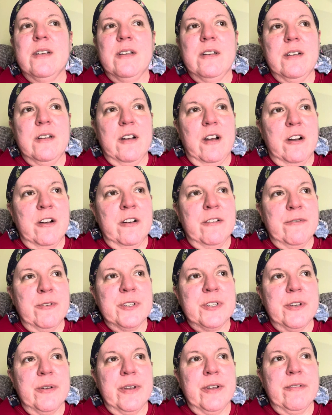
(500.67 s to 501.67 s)
Carnivore
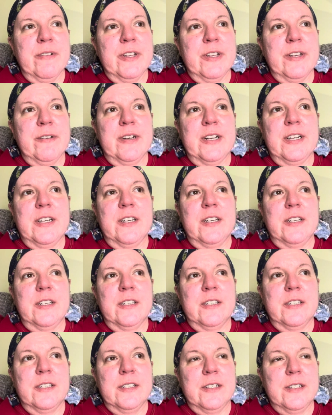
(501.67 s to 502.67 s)
is going really
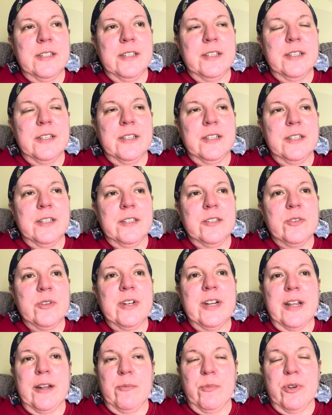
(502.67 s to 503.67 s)
well,
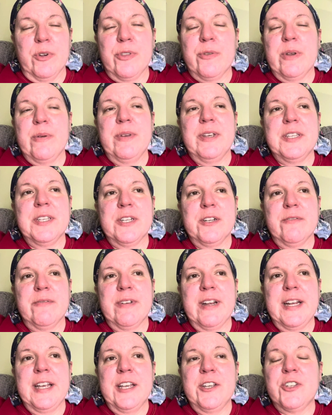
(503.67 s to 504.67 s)
and we're 3 weeks into
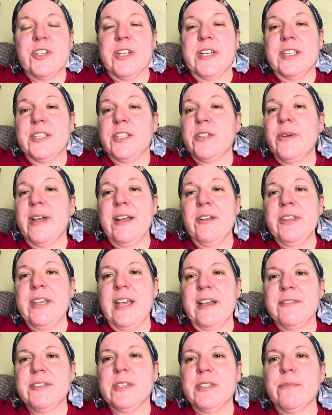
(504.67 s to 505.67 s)
radiation. And so I only
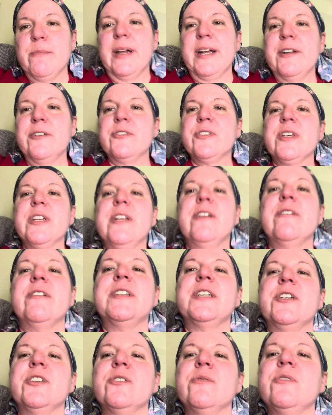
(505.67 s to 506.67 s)
have some minor skin
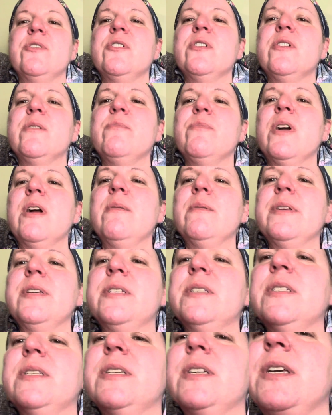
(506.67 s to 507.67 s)
irritation. You can probably
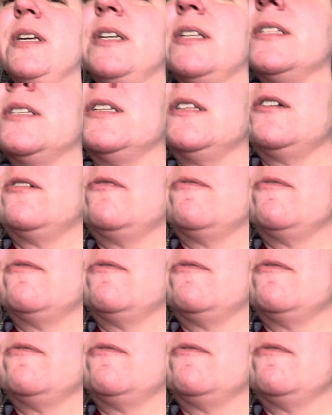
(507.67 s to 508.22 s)
see it's a little